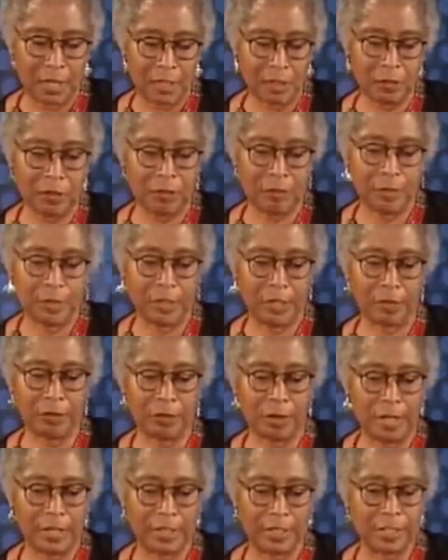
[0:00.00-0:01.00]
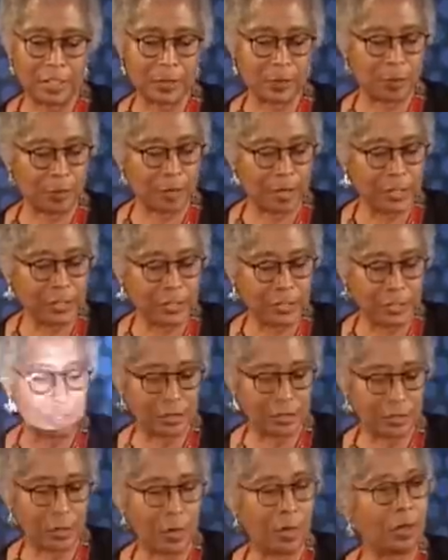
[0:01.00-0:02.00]
You have been a great
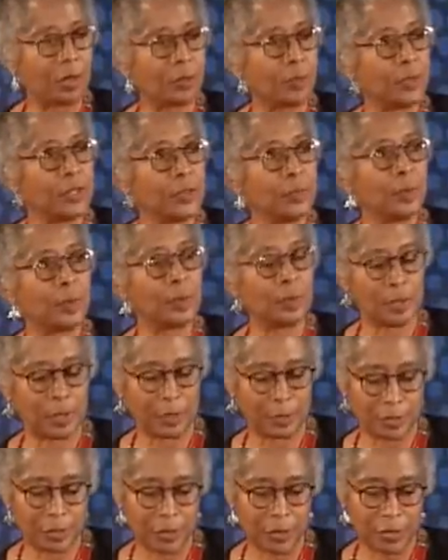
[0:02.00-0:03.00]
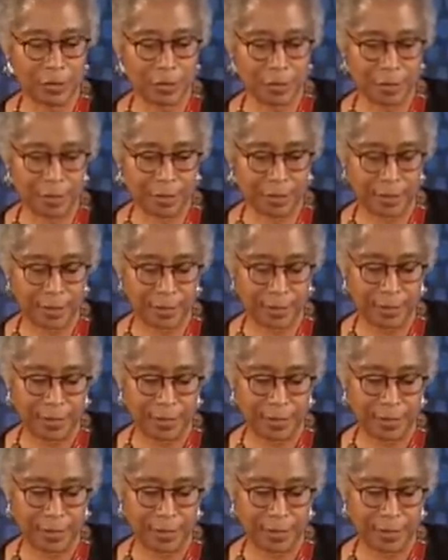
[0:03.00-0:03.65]
inspiration to all people on Earth